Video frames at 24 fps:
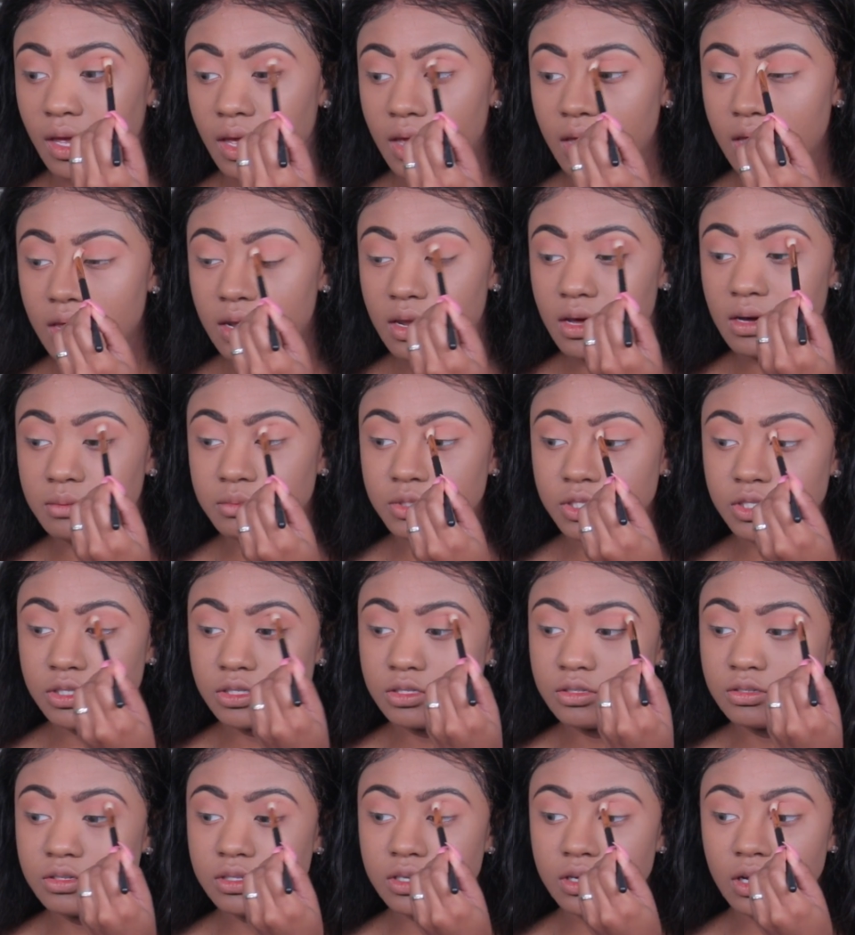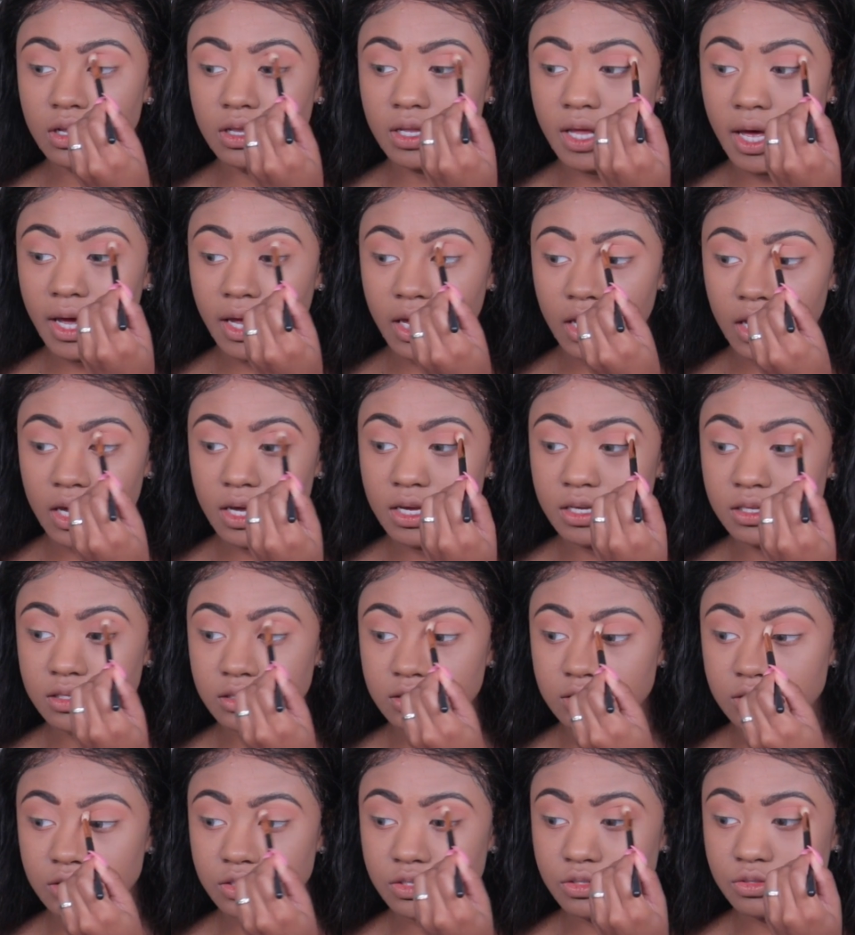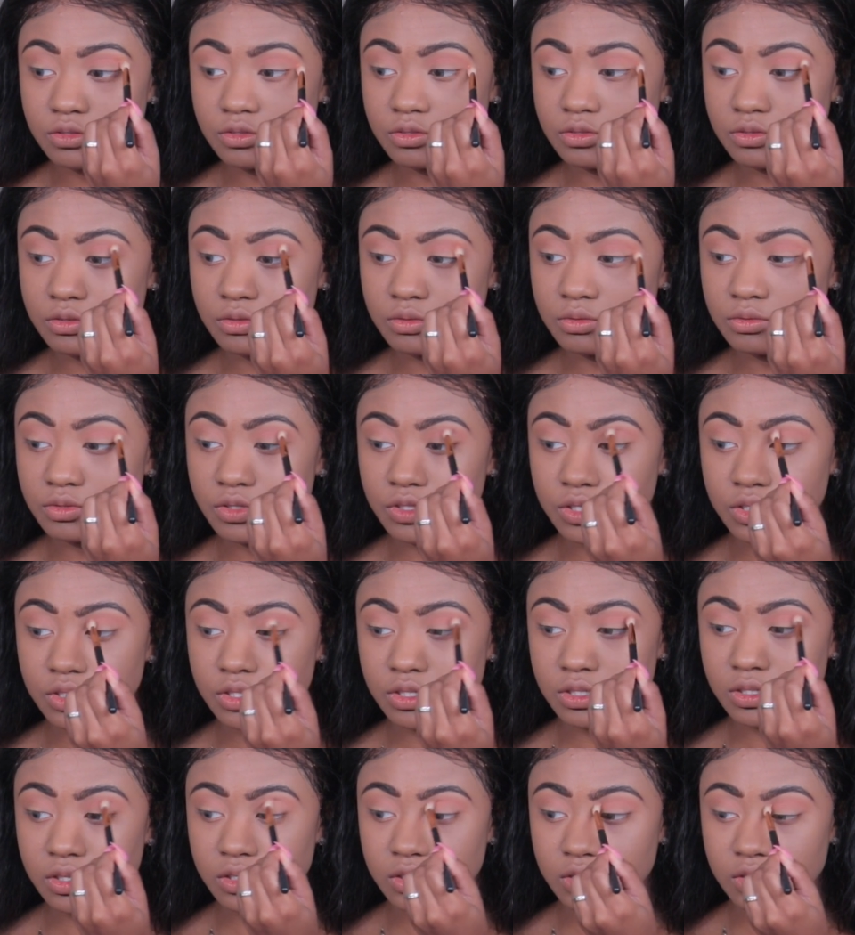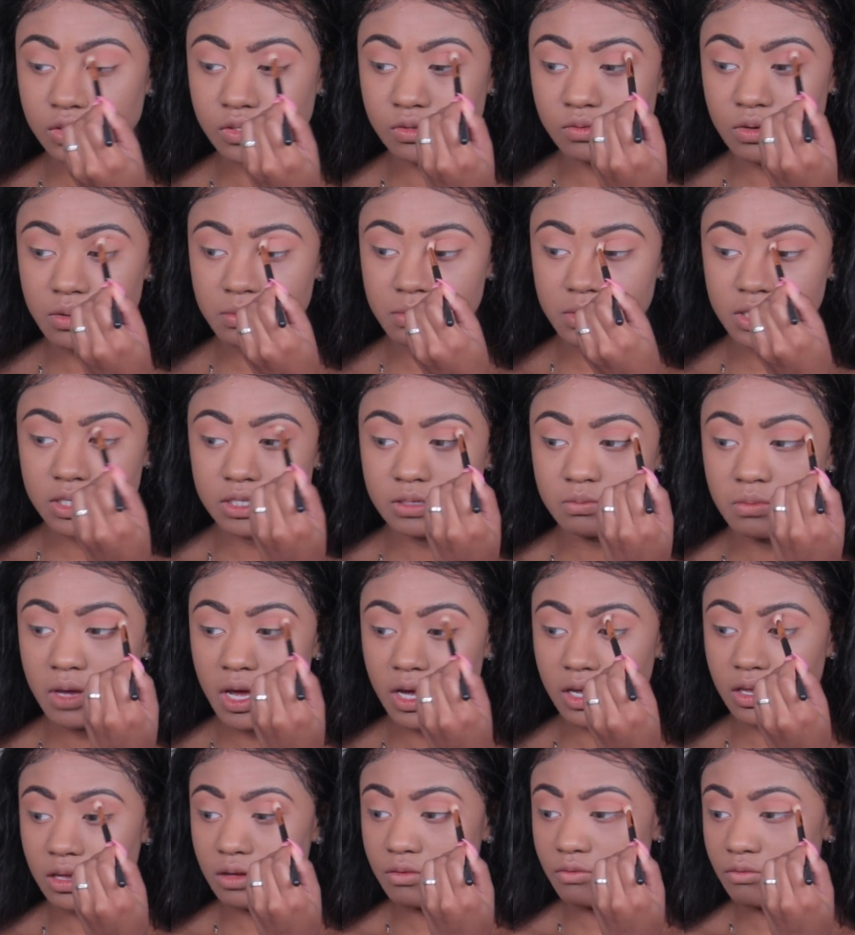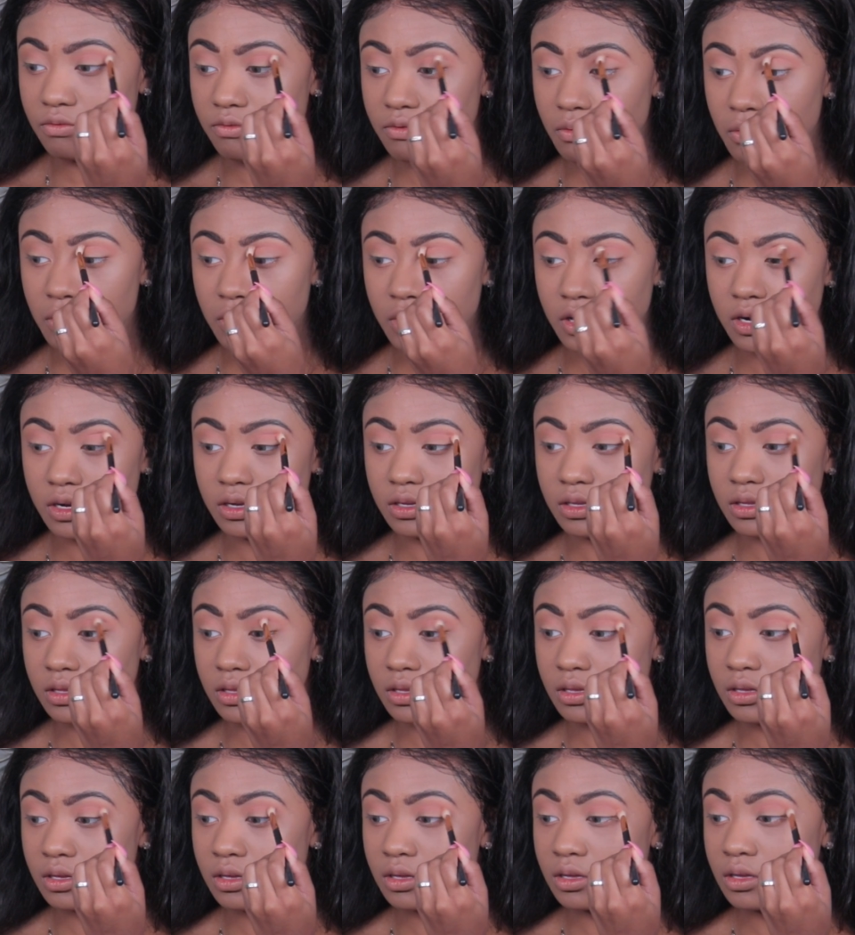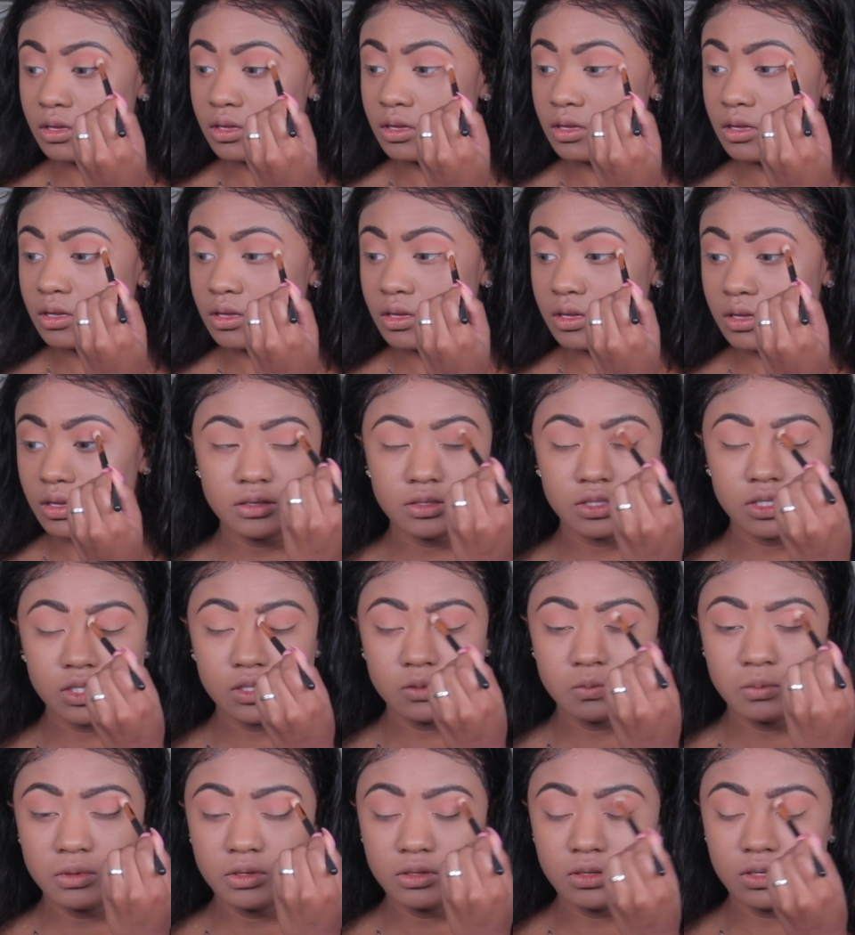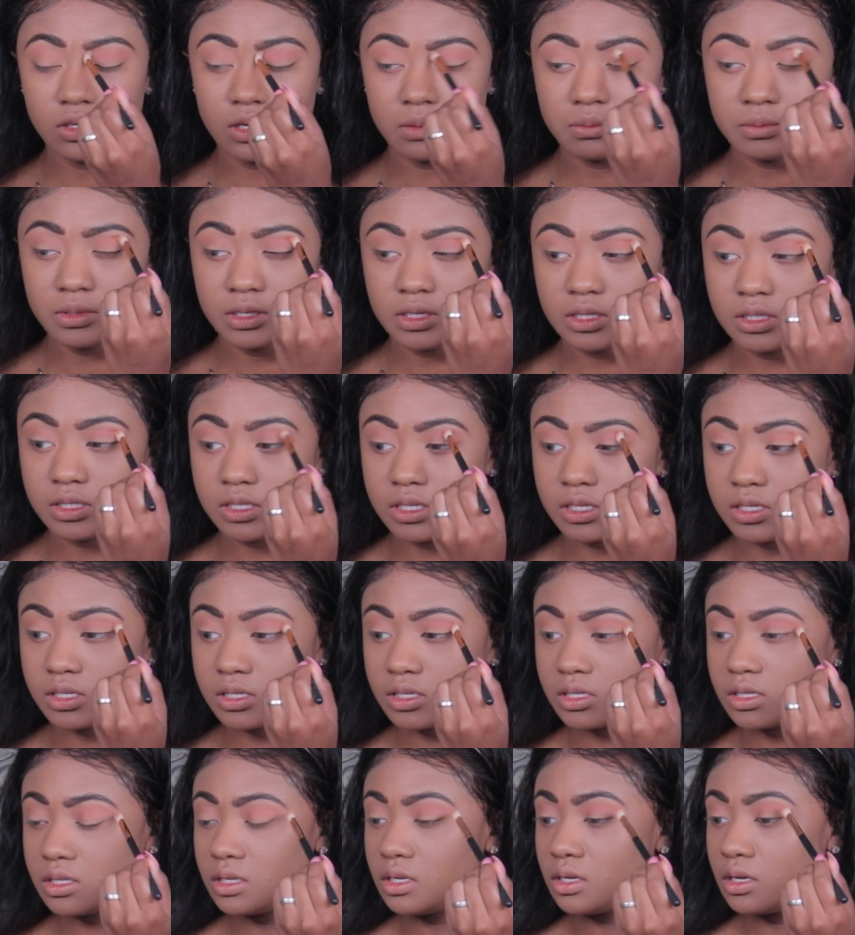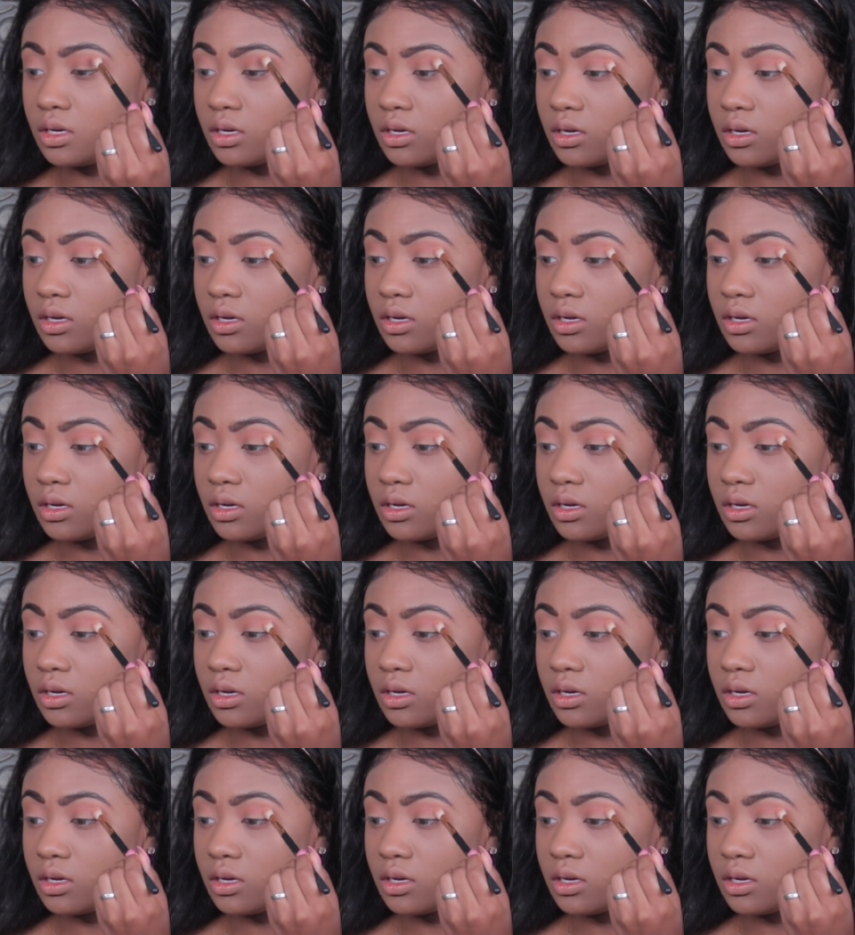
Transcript: And I'm just using a light hand to just sweep this back and forth. It's just building up some intensity.